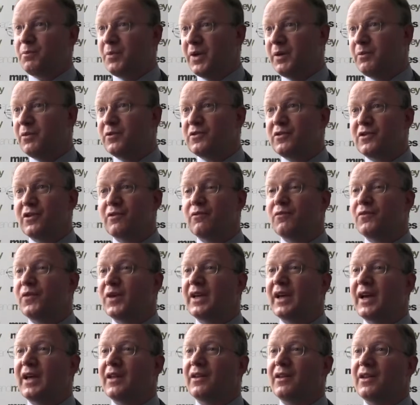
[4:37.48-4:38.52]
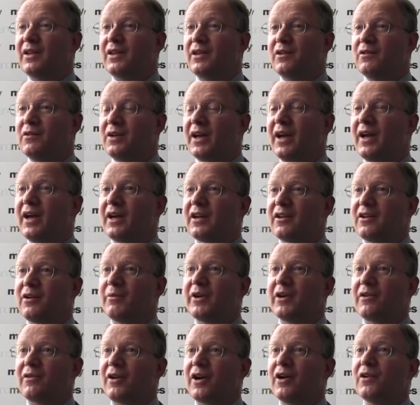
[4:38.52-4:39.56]
People shouldn't forget the UK
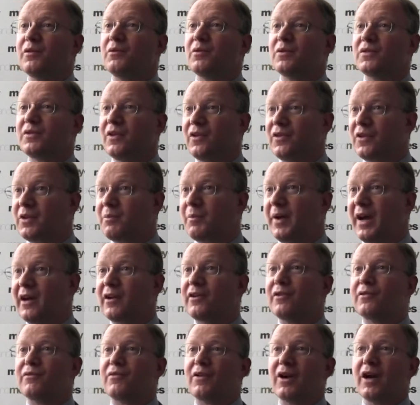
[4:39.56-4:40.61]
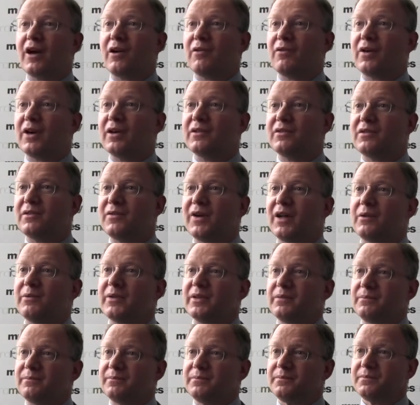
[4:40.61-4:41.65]
economic growth was on the back of railroad
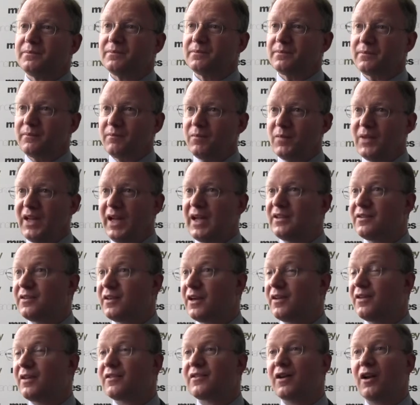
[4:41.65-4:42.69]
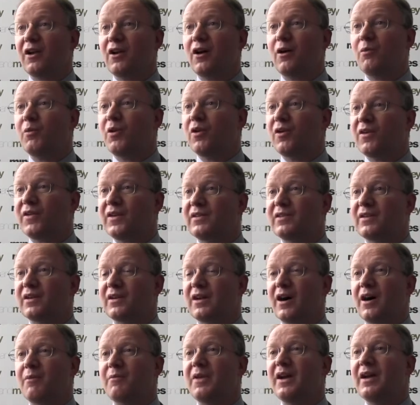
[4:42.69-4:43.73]
development. And so there's a lot more of this to
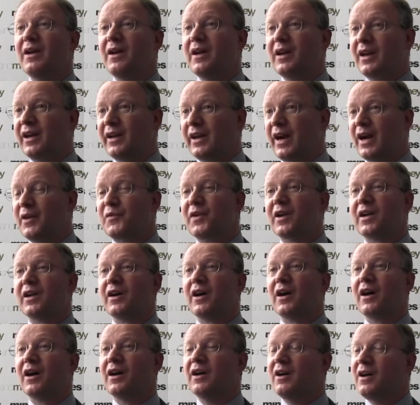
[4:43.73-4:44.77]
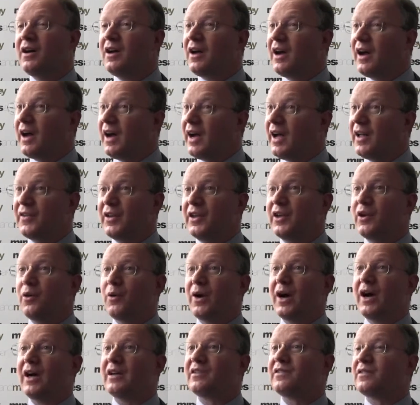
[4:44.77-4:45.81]
come in Africa and the
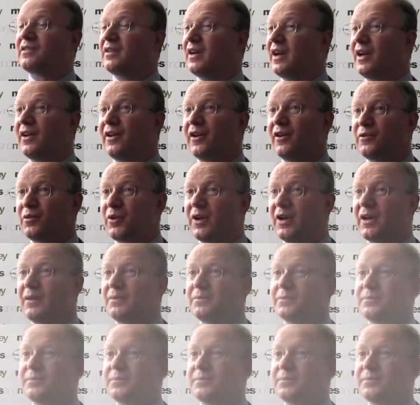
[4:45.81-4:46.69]
US and elsewhere.